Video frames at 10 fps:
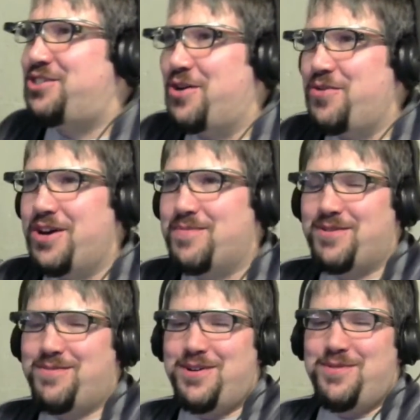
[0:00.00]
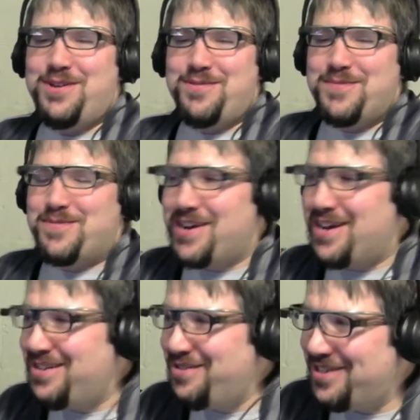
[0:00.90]
show number one. We don't remember
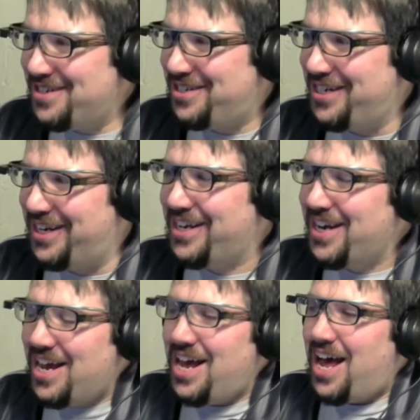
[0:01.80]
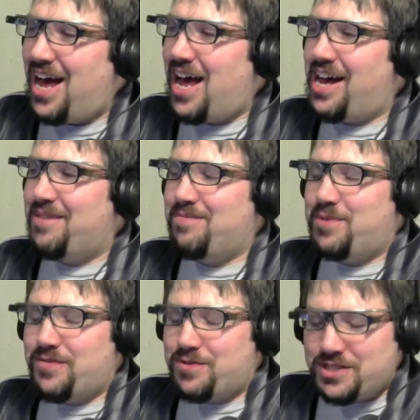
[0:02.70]
how to do this shit. Um,
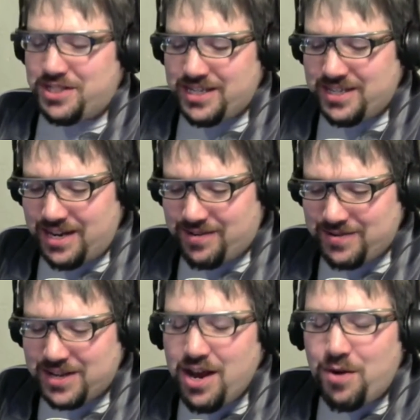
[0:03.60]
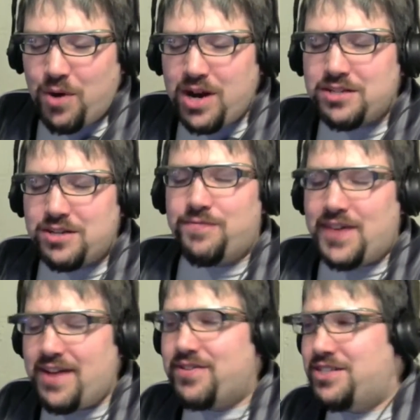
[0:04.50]
but of course, Jake the Snake Roberts. What is your
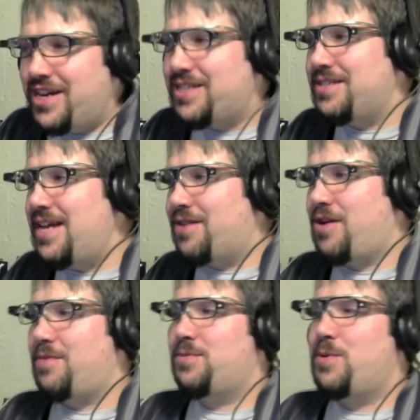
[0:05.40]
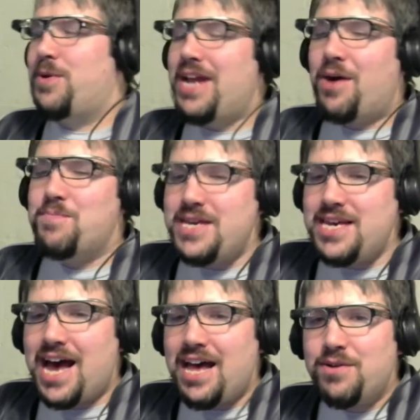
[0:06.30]
favorite Jake the Snake Roberts moment? Now,
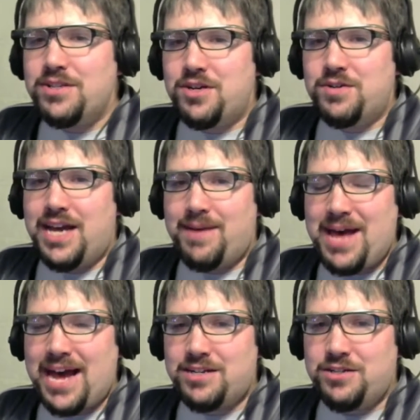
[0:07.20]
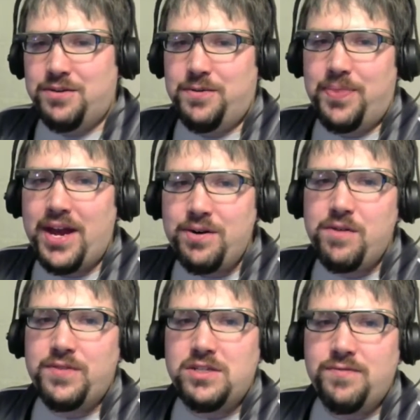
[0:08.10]
me, I always go back to. I don't
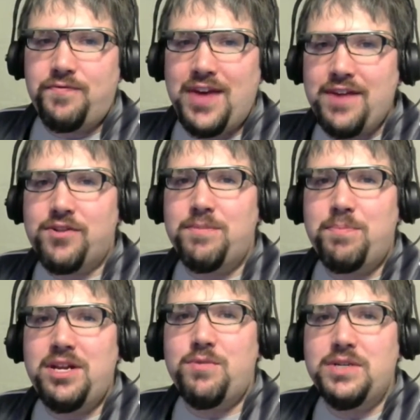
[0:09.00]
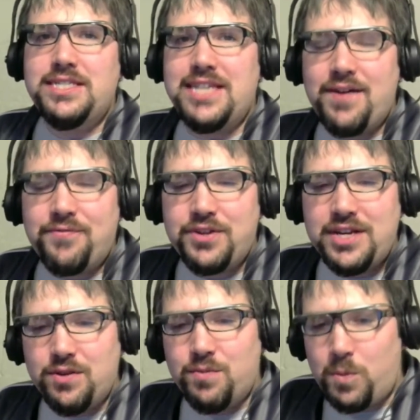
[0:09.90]
know if it's a favorite, but it was
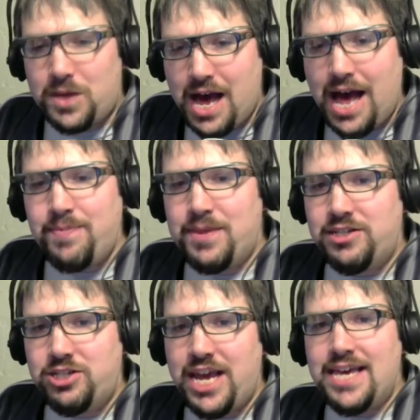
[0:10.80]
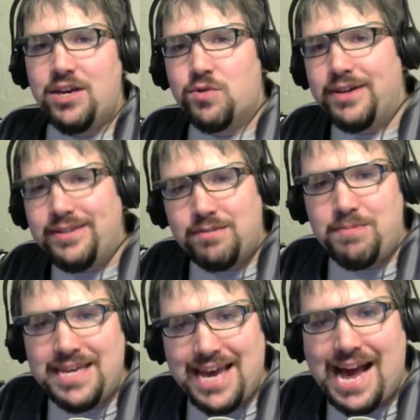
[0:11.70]
definitely the time that Jake creeped
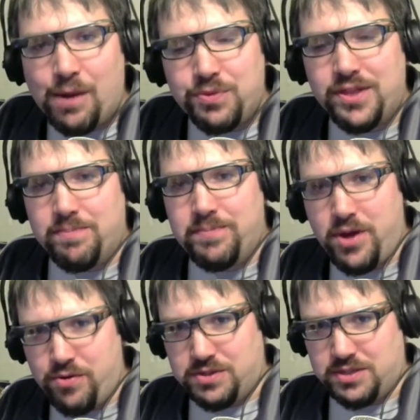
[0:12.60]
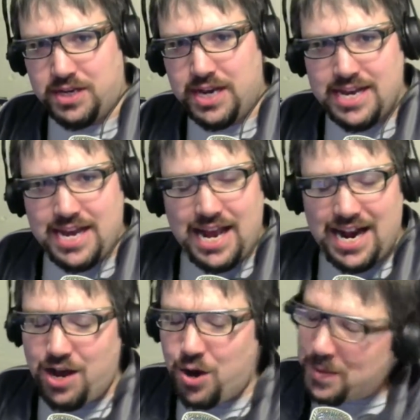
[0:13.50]
me out the most.
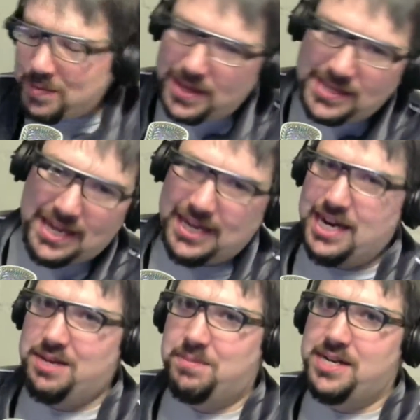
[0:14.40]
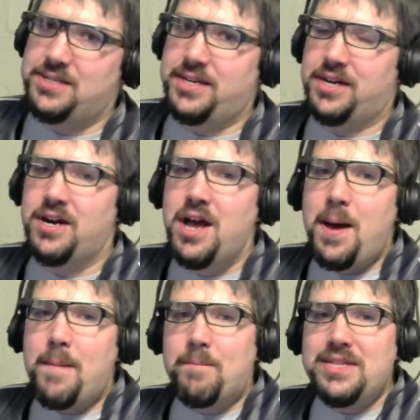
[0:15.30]
And I hope I'm not taking anybody's here.
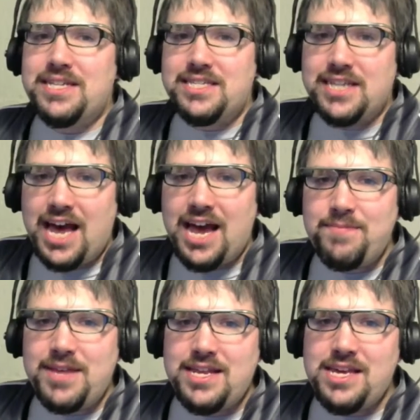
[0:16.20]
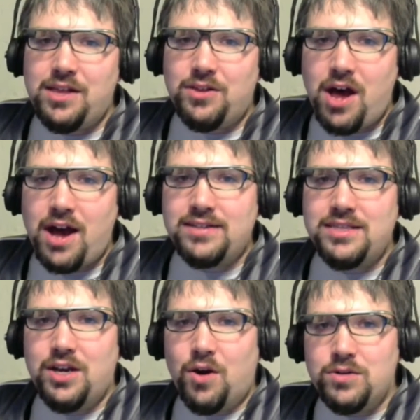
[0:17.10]
But the time that he
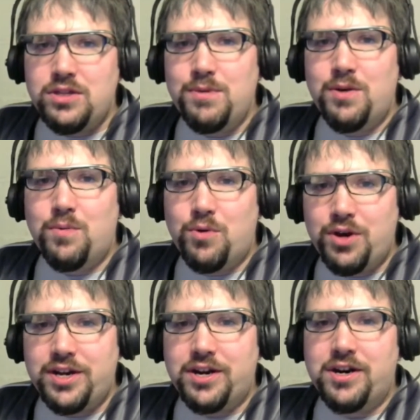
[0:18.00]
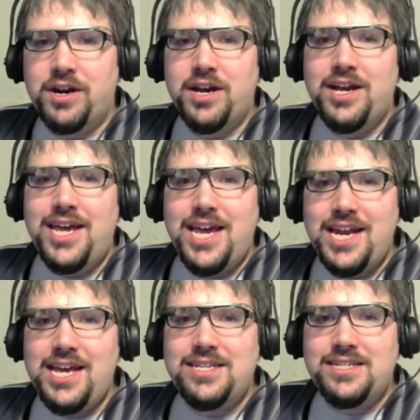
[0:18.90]
locked the Ultimate Warrior
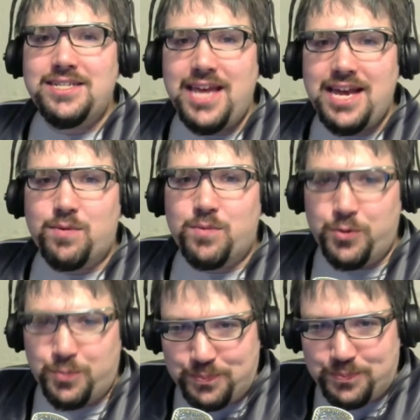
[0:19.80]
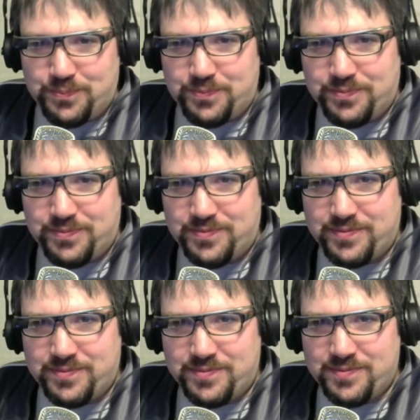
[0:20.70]
in a snake room
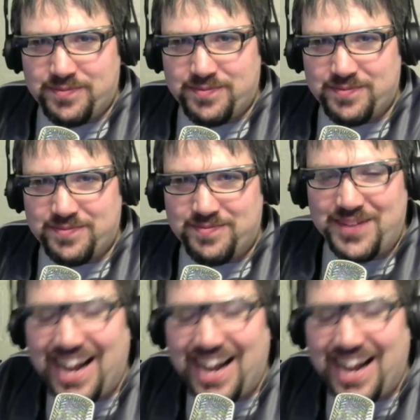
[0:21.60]
son of a bitch.